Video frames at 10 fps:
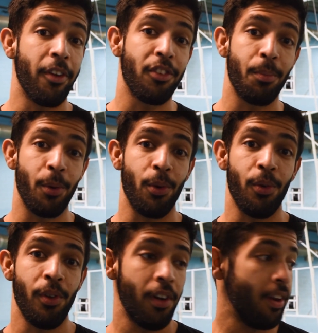
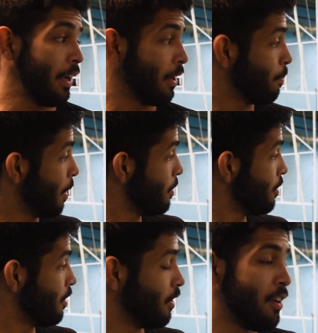basketball, like
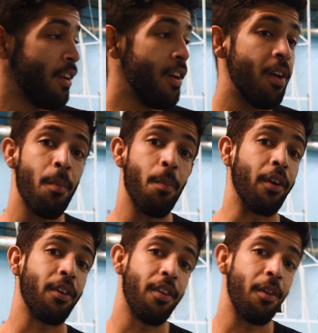badminton,
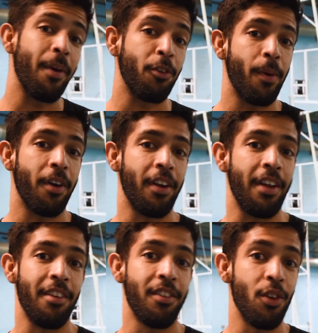but the best part
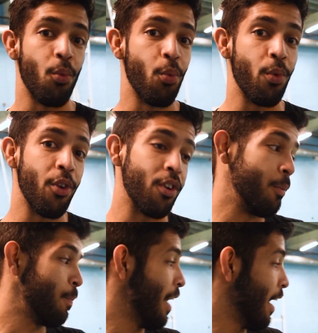is you
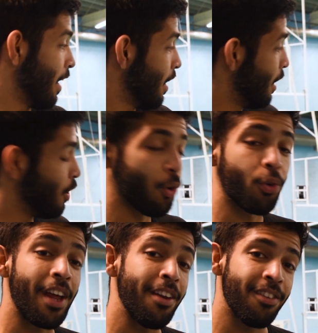can play indoor
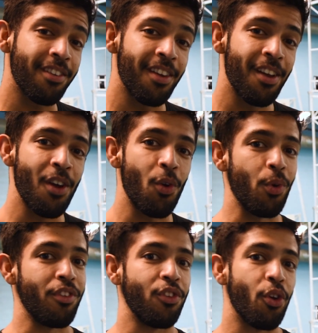tennis,
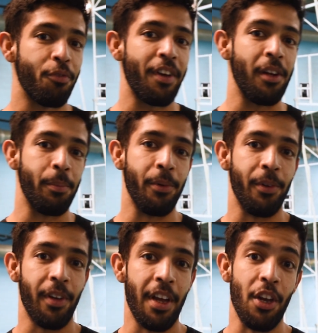which is not
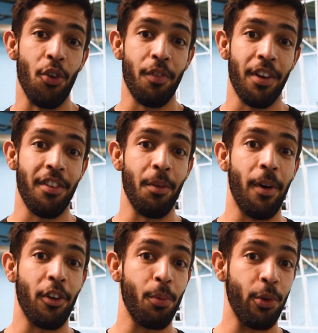available in University
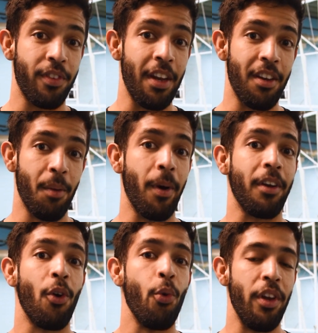Park Sports Centre but
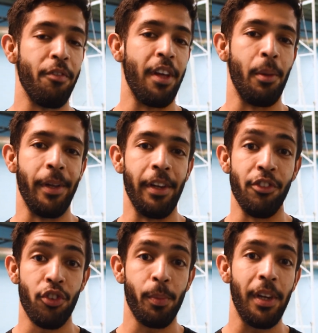only available
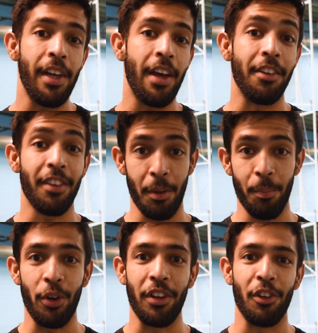in Jubilee and Sutton
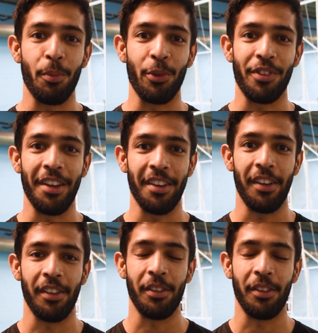Bonington Sports Centre.